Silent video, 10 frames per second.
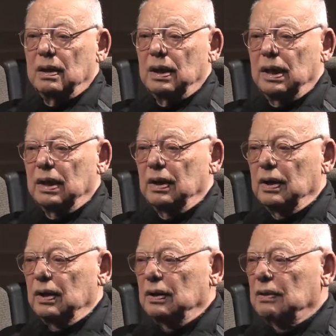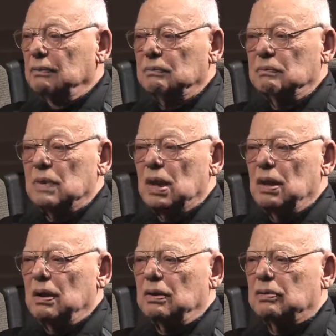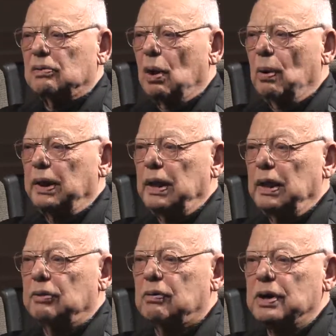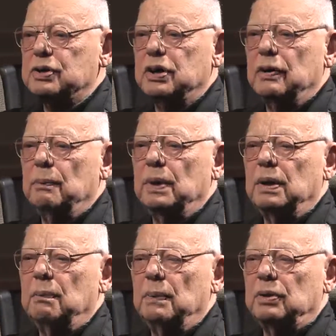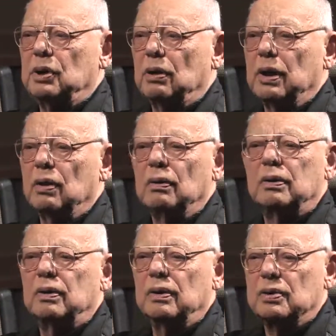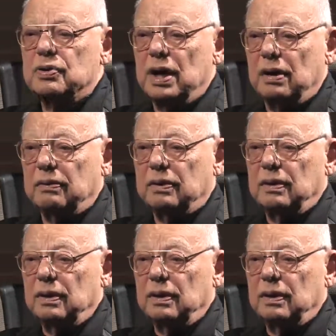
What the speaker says: and slowing the attrition of material to the south.